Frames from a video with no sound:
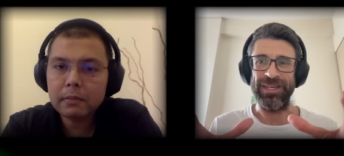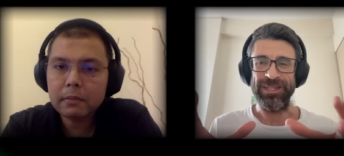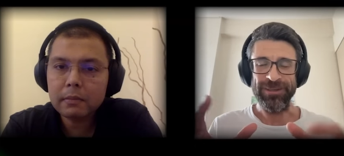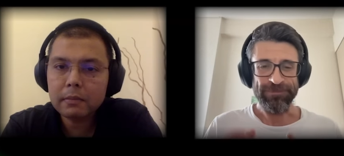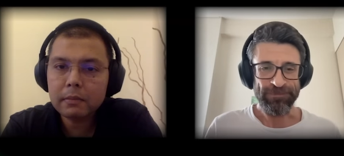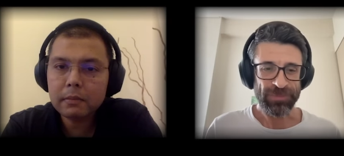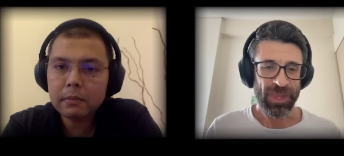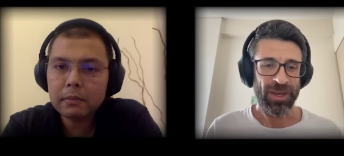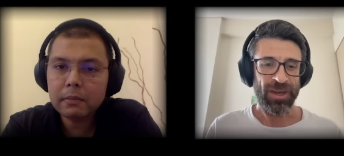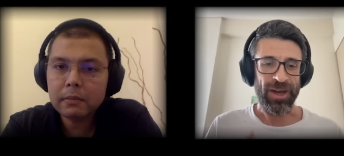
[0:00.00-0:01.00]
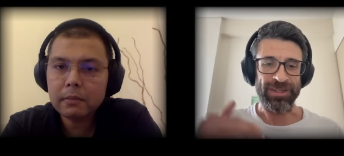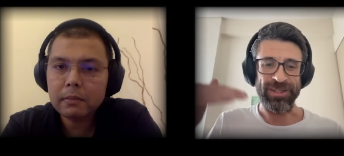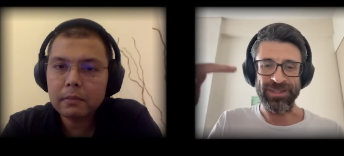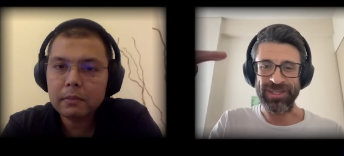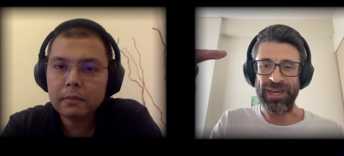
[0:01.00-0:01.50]
Speaker 1: data,
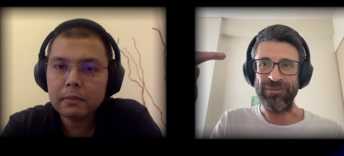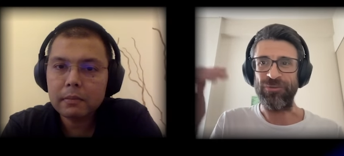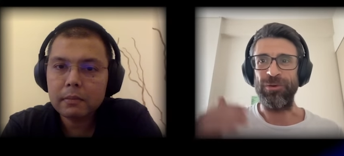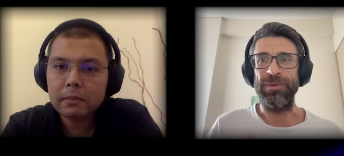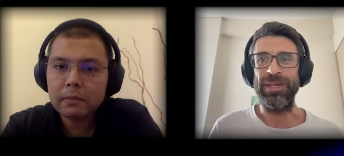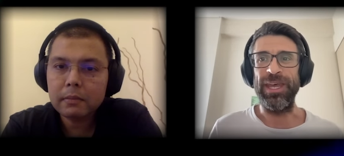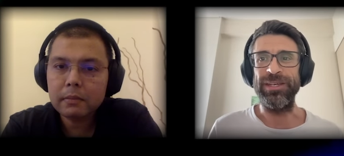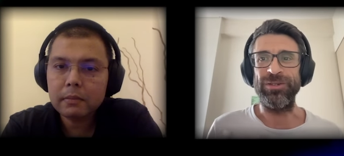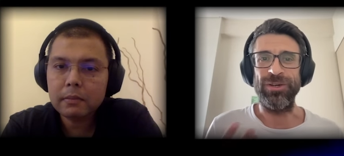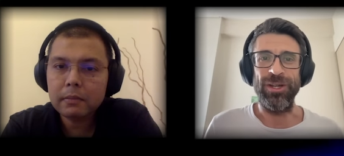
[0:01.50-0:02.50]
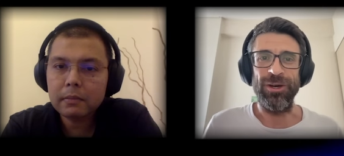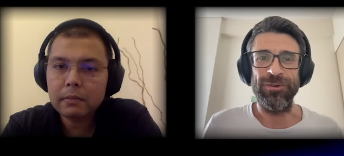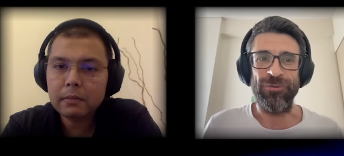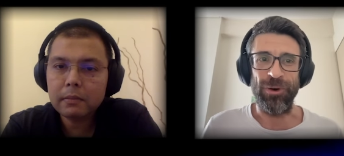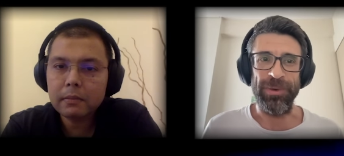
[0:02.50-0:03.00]
understand from the data and
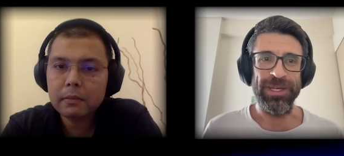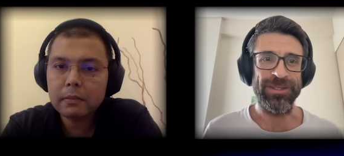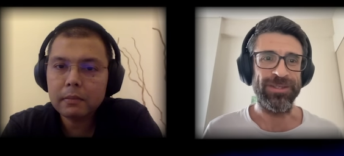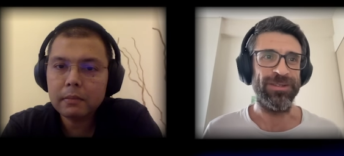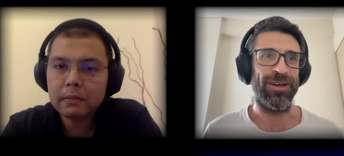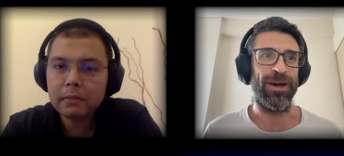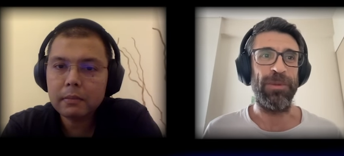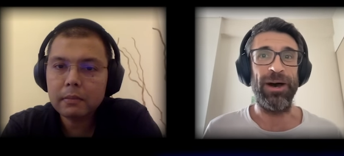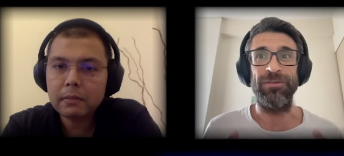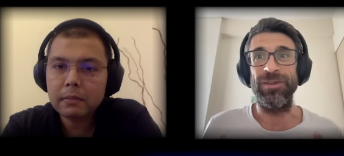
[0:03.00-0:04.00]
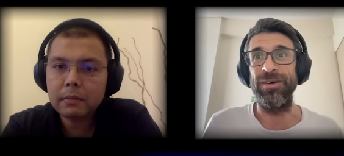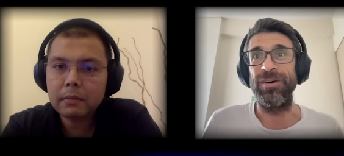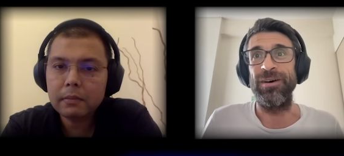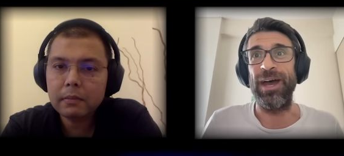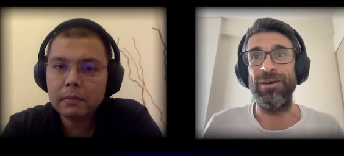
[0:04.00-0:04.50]
learn from it, about
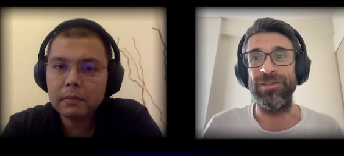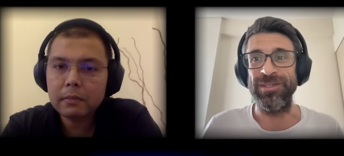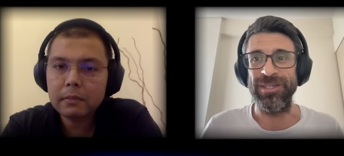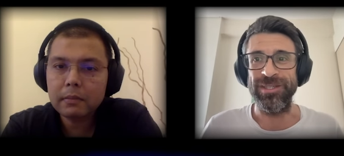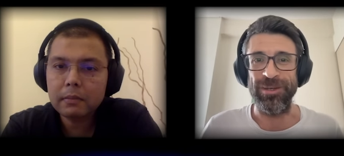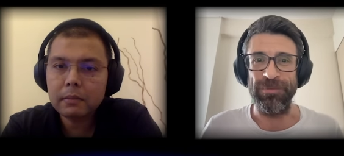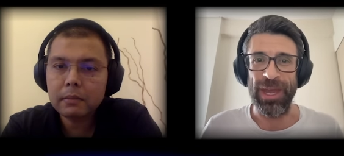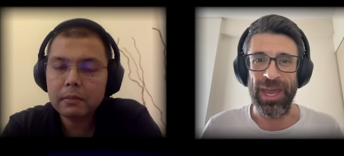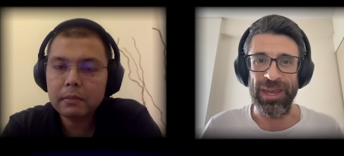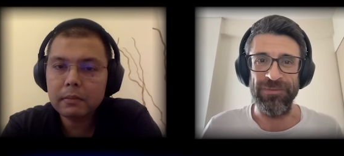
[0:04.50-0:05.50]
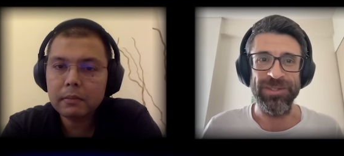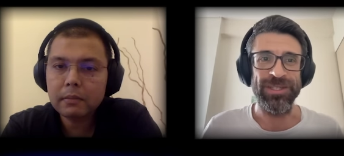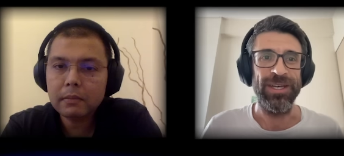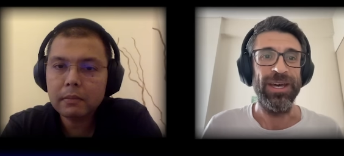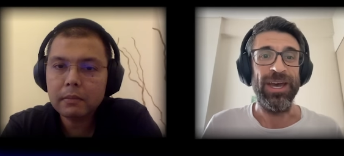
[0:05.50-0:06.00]
the how the system
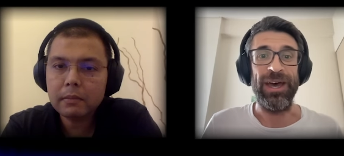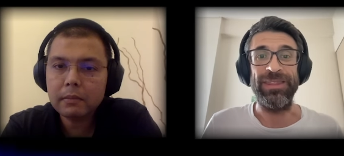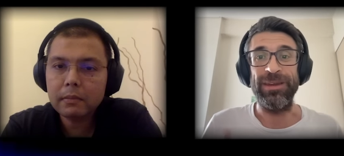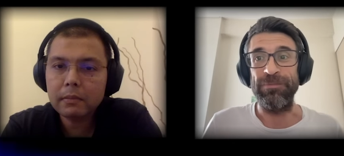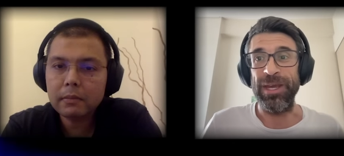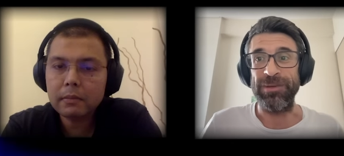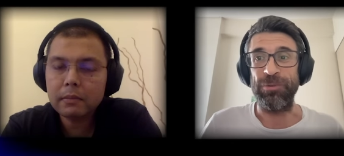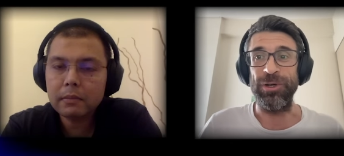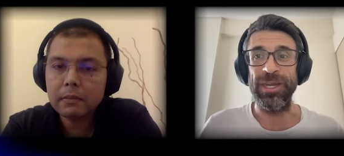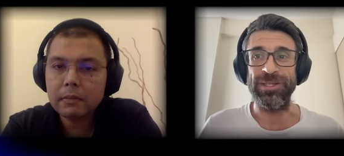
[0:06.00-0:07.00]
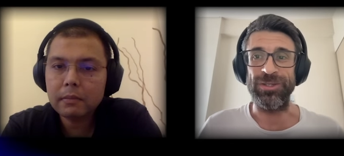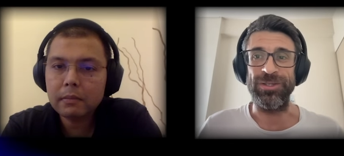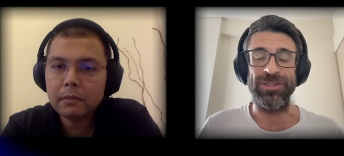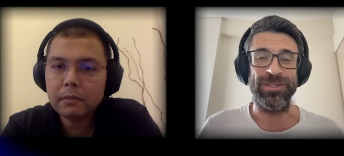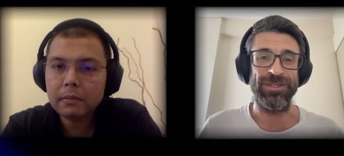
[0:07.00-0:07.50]
behaves and then make
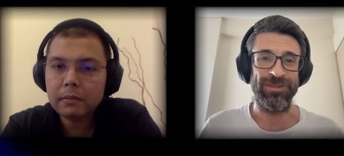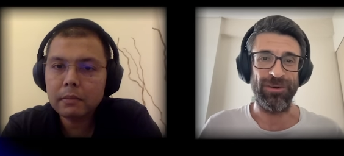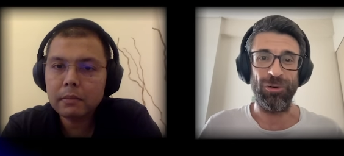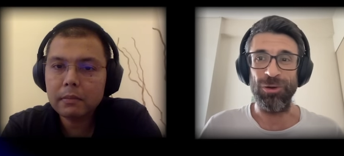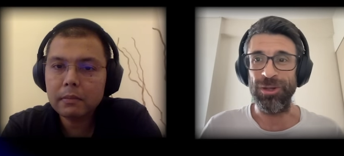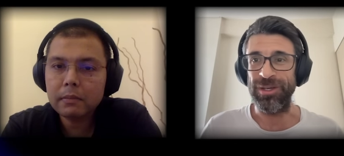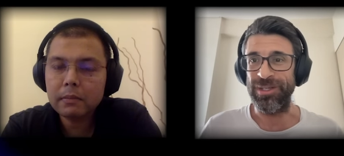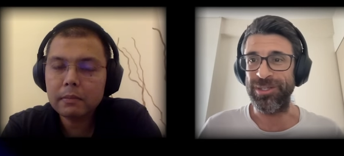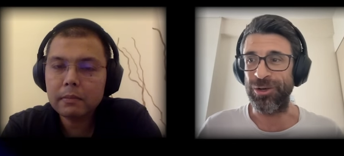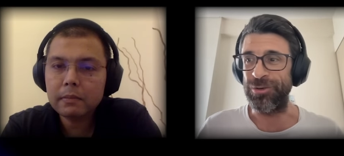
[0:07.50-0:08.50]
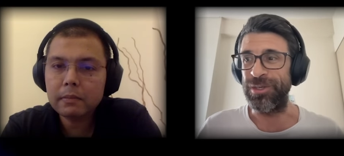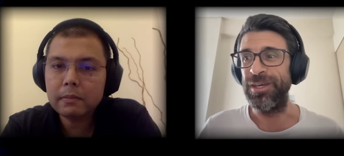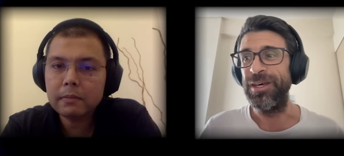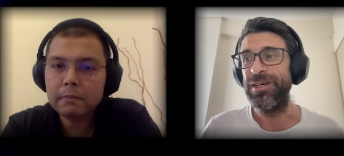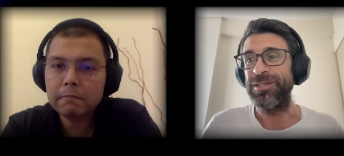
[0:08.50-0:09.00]
predictions all on its own.
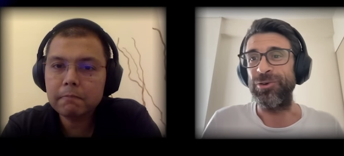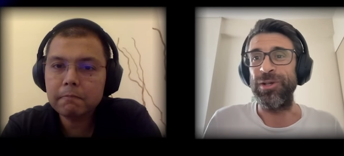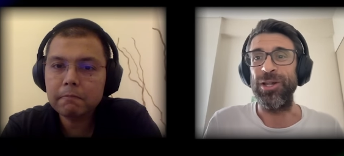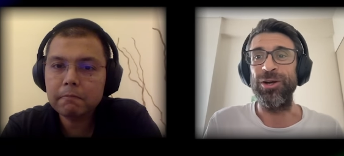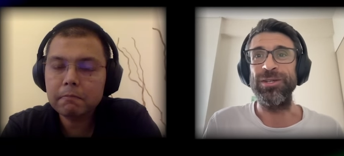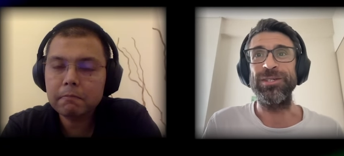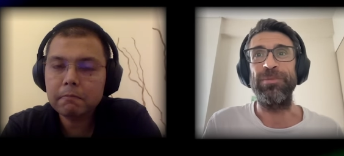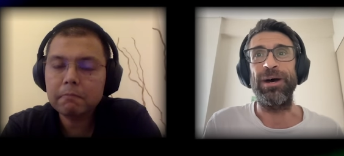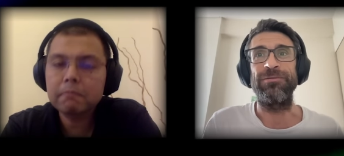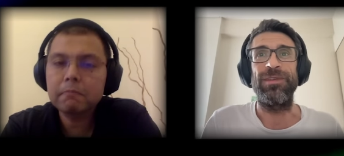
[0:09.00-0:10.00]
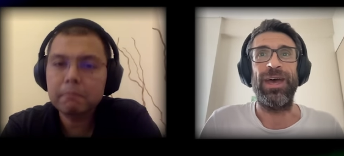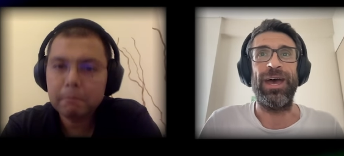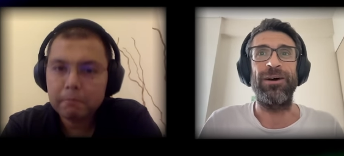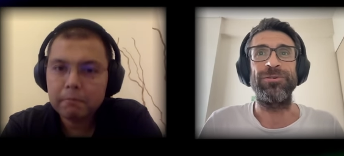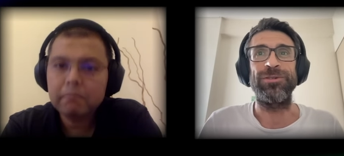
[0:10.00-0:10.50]
So it learns about
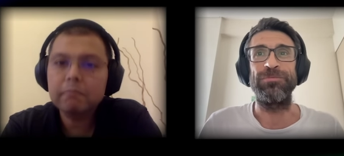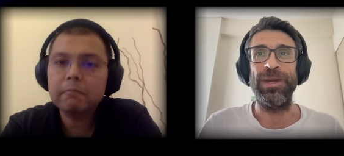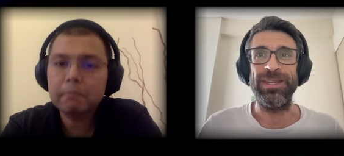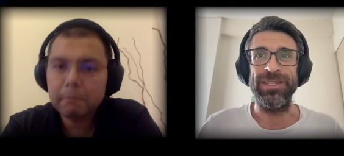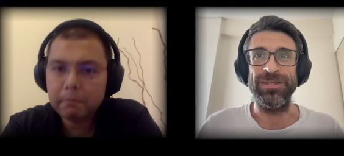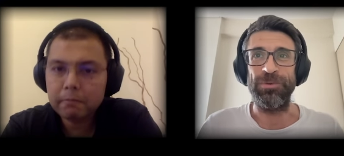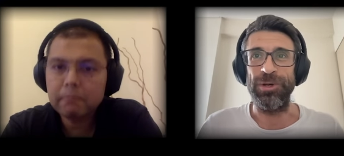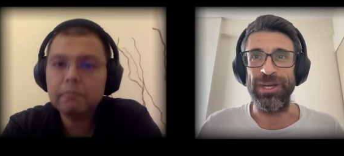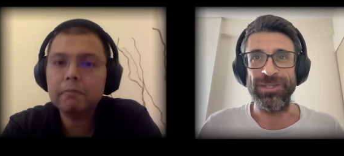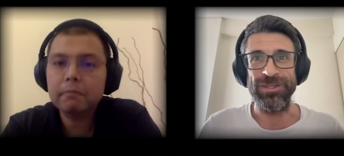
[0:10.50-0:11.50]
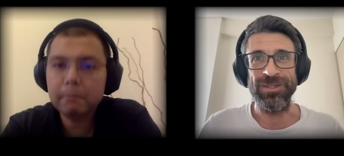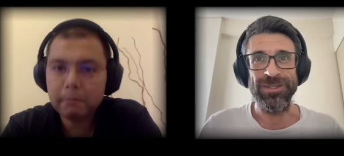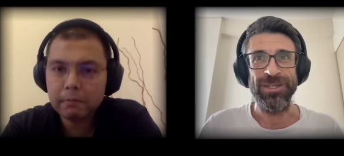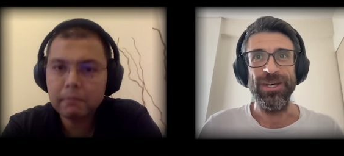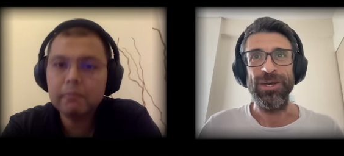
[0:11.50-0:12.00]
how to make these
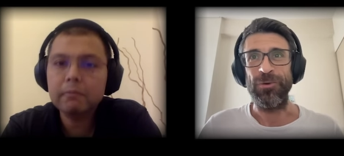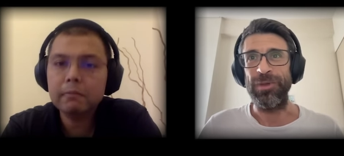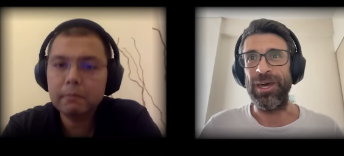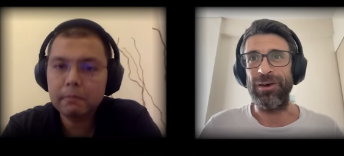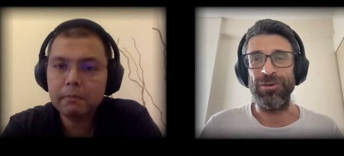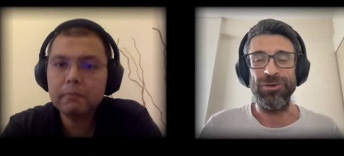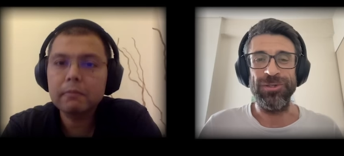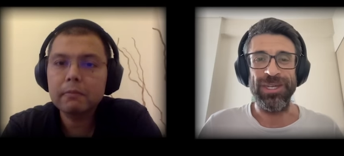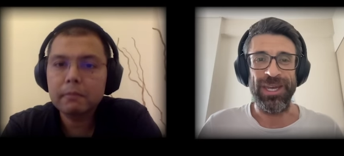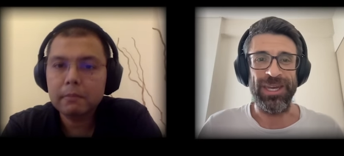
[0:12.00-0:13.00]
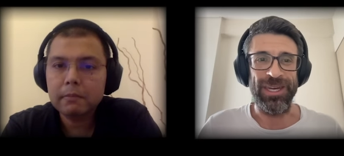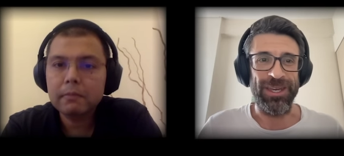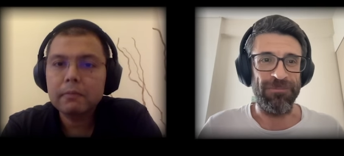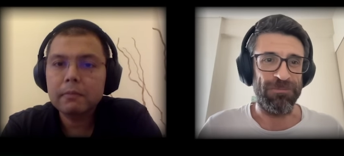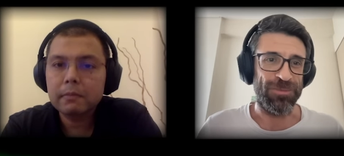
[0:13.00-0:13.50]
predictions without using
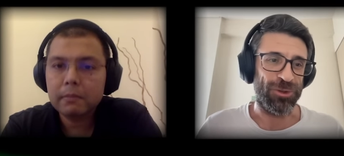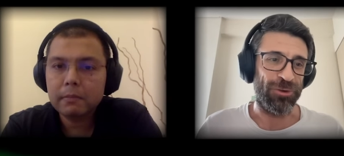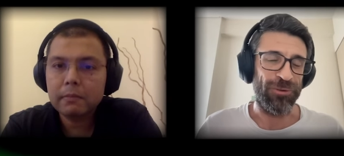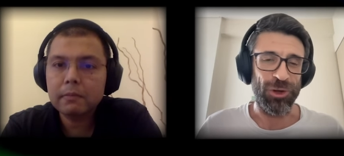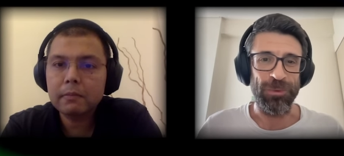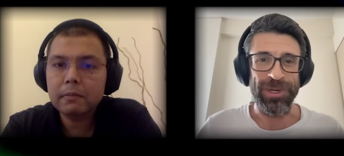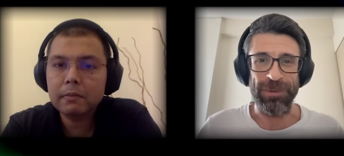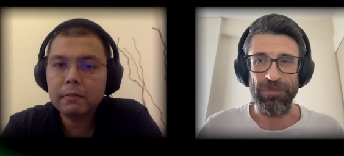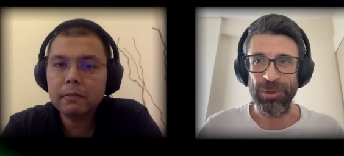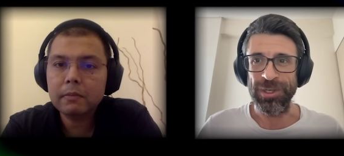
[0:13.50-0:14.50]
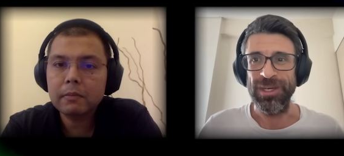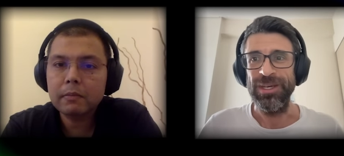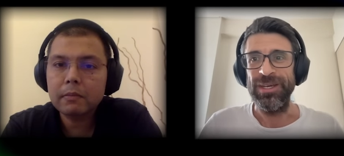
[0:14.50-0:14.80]
any sort of human input.